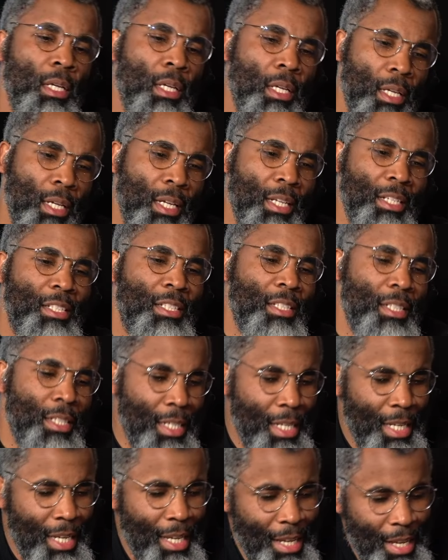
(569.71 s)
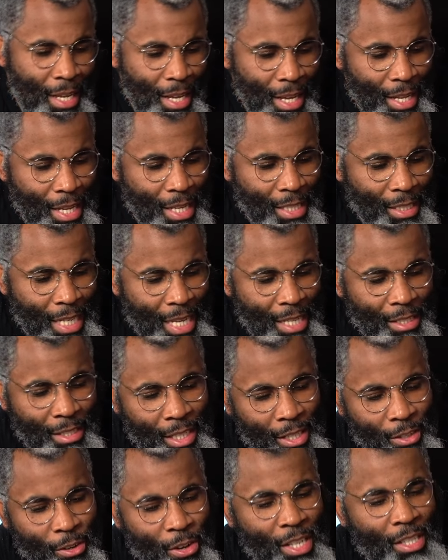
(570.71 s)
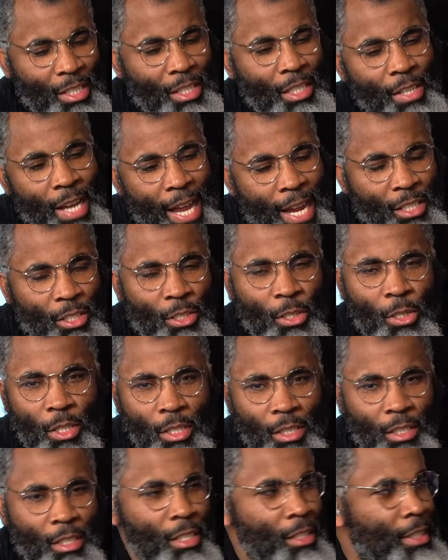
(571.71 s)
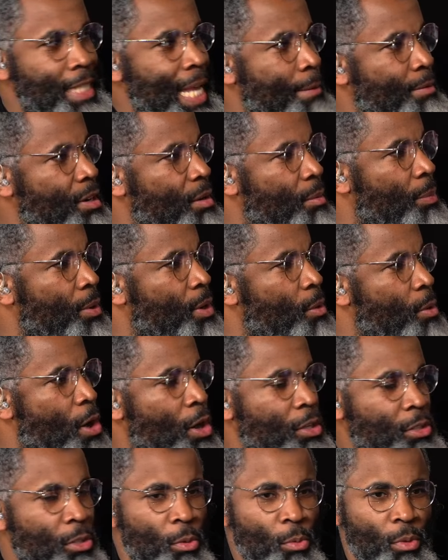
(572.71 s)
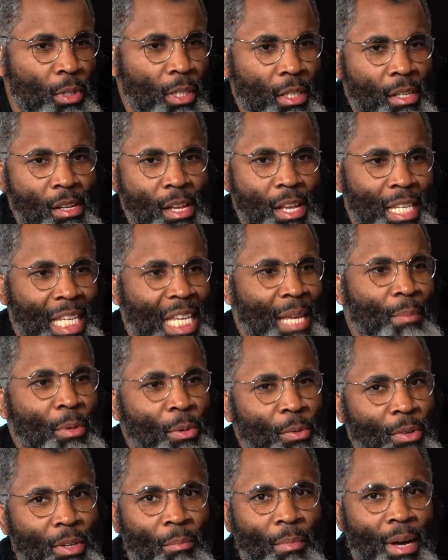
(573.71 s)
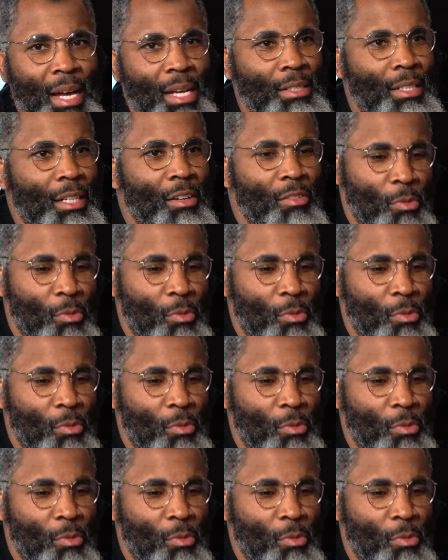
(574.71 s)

it's increasing your stamina, but also keeping you in a mind state